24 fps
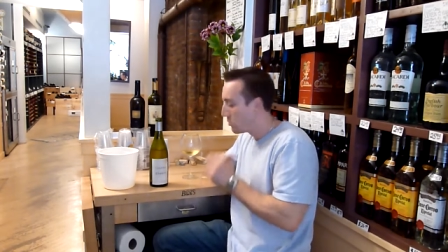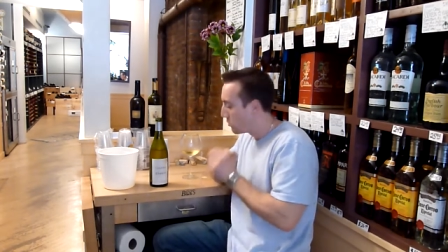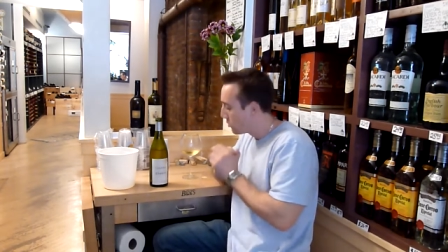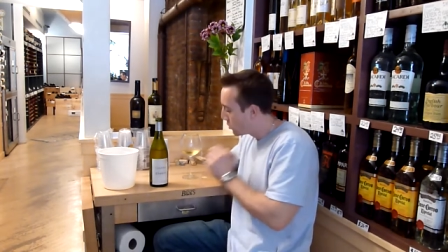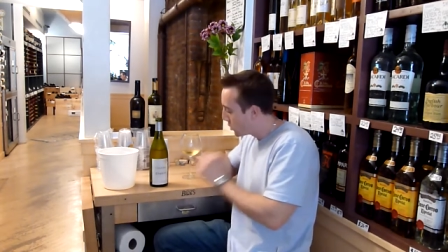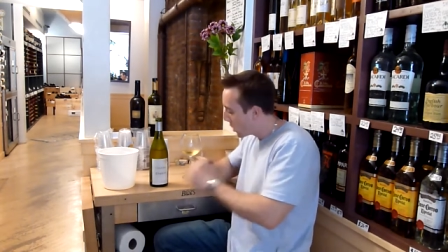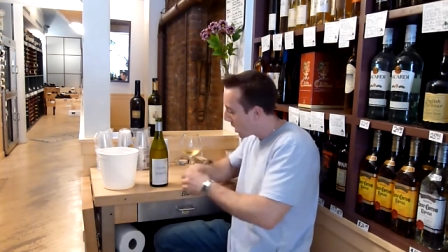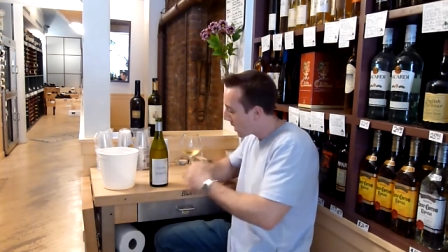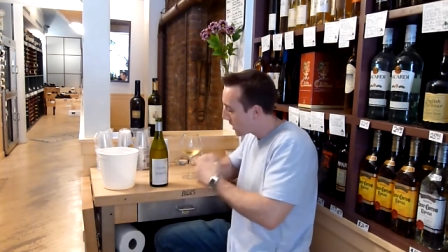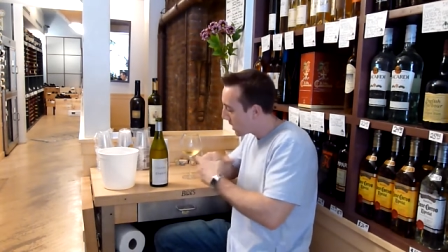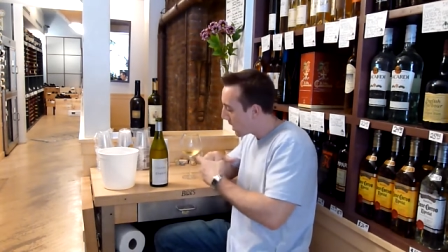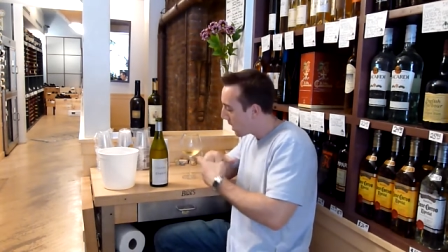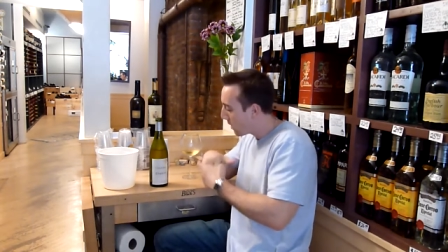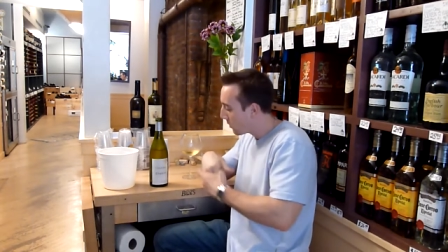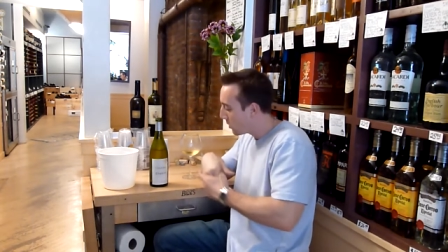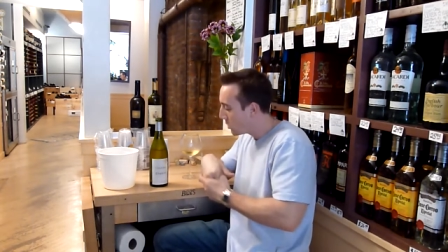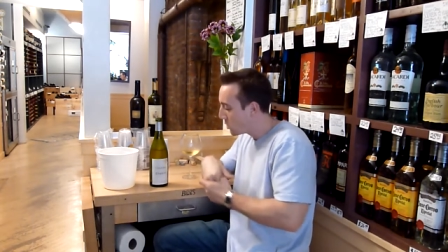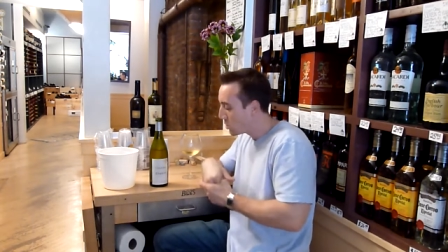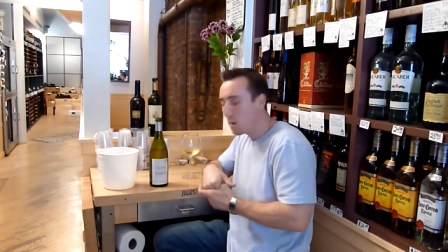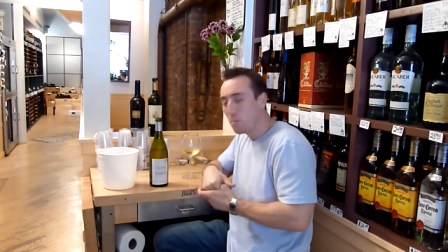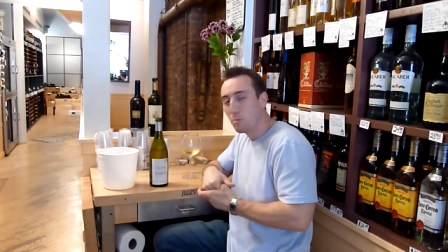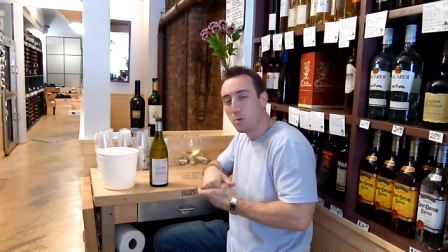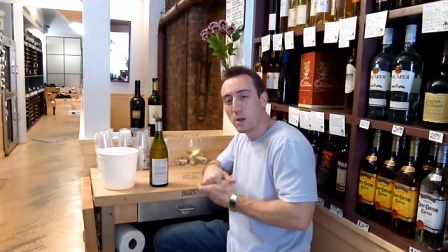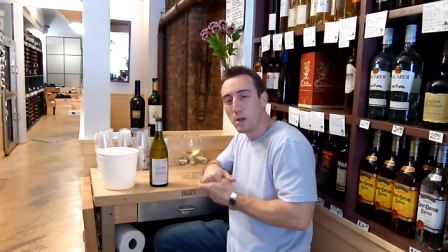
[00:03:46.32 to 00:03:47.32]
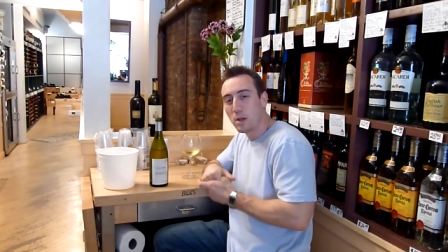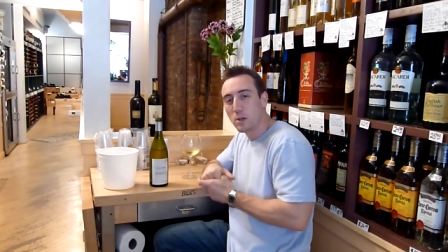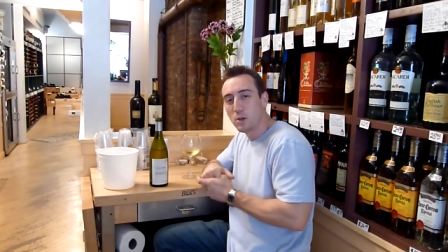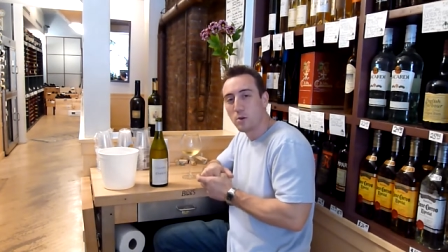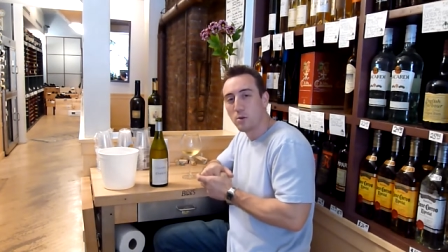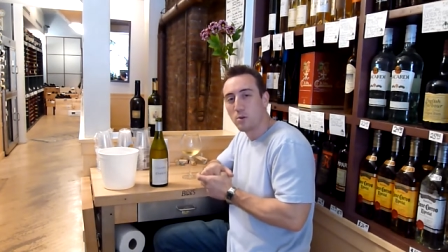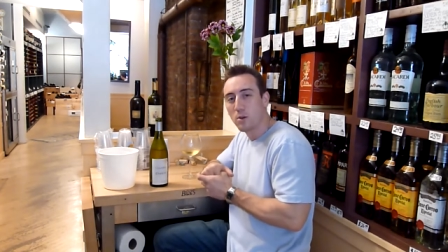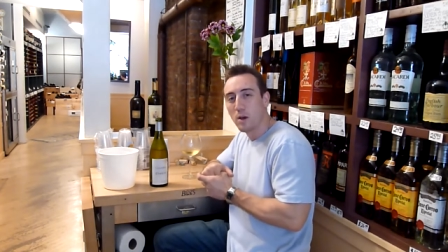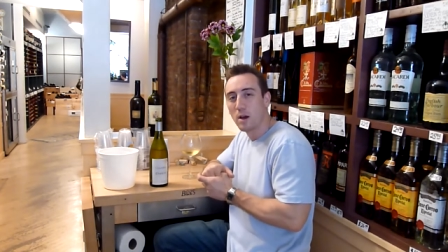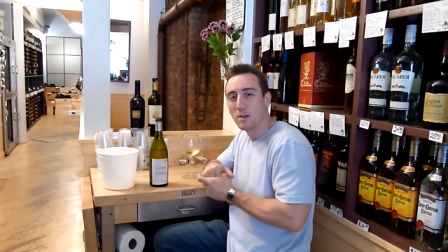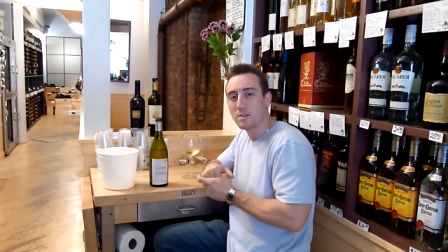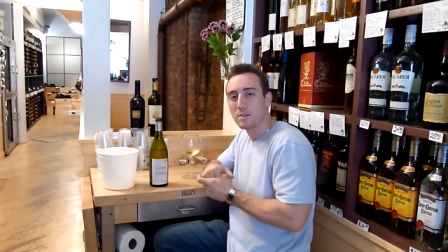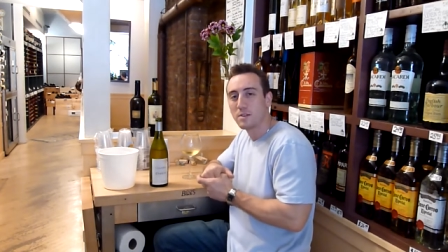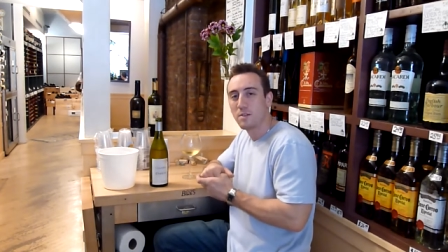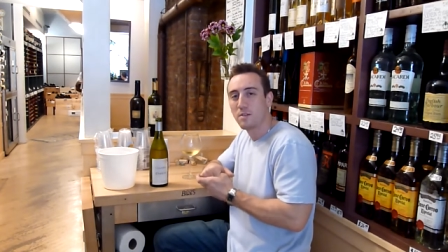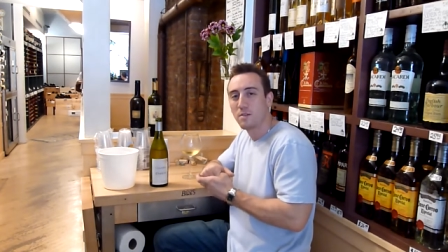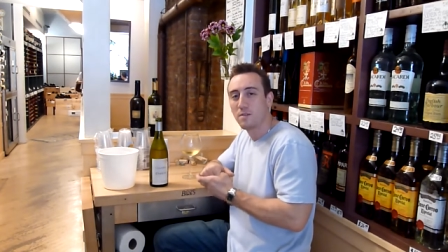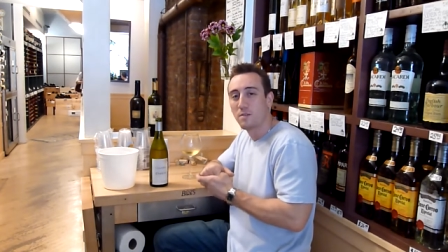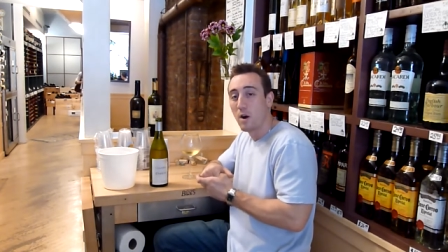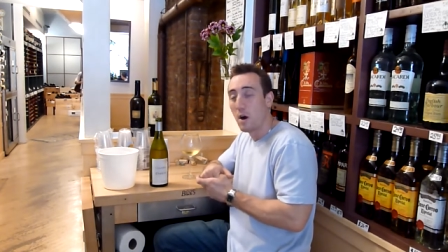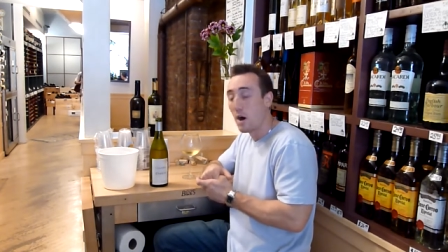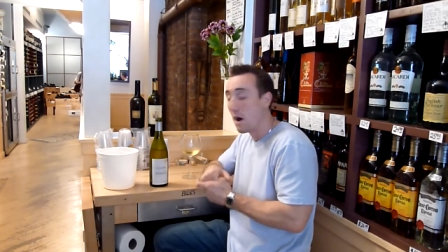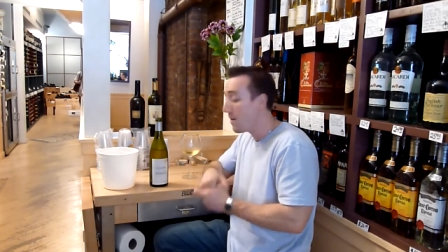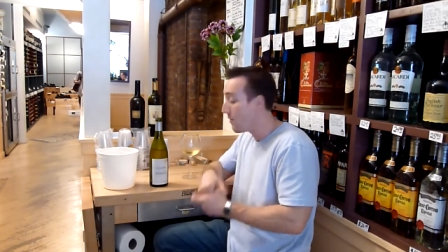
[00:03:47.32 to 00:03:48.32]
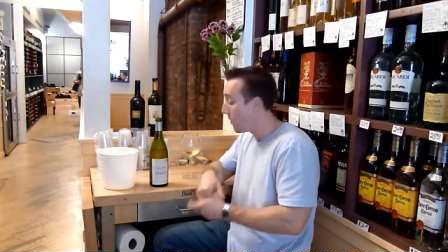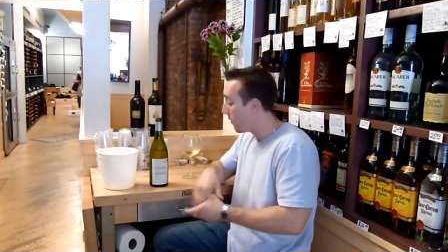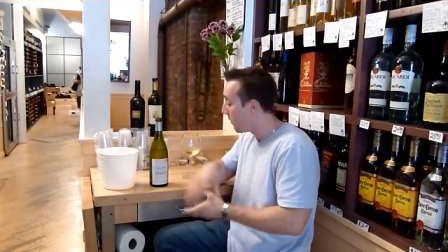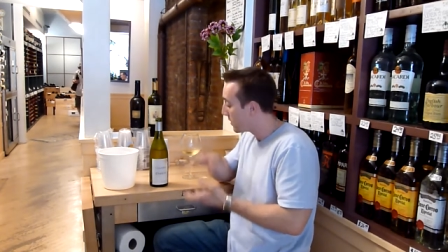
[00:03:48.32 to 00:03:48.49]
Check out the Chablis 2005.